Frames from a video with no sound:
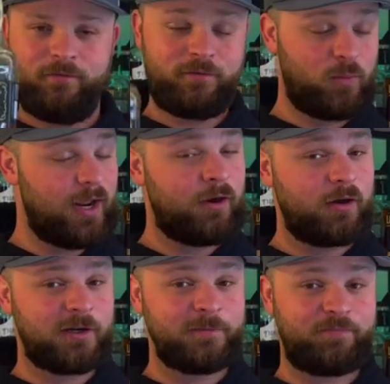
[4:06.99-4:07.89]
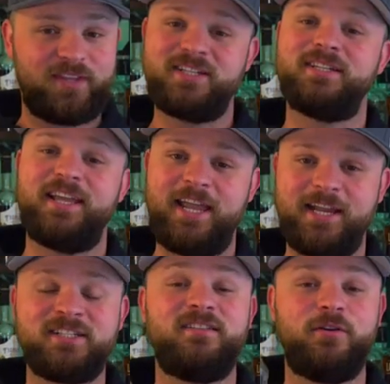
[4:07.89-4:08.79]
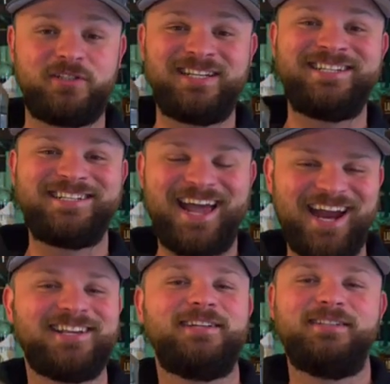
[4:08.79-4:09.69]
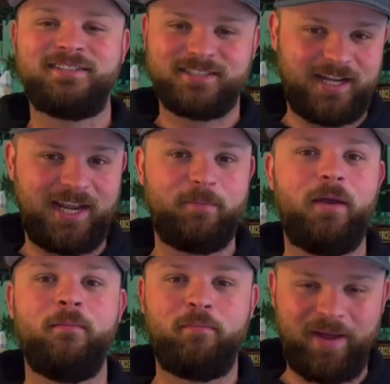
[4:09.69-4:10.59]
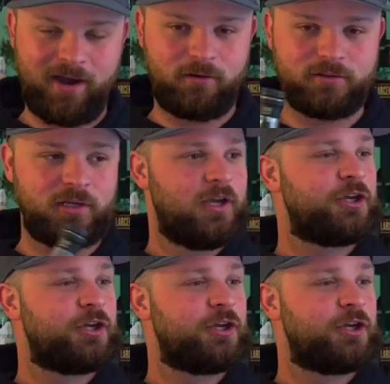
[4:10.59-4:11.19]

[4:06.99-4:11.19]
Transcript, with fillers: From what I heard, this is aged in those exact same barrels.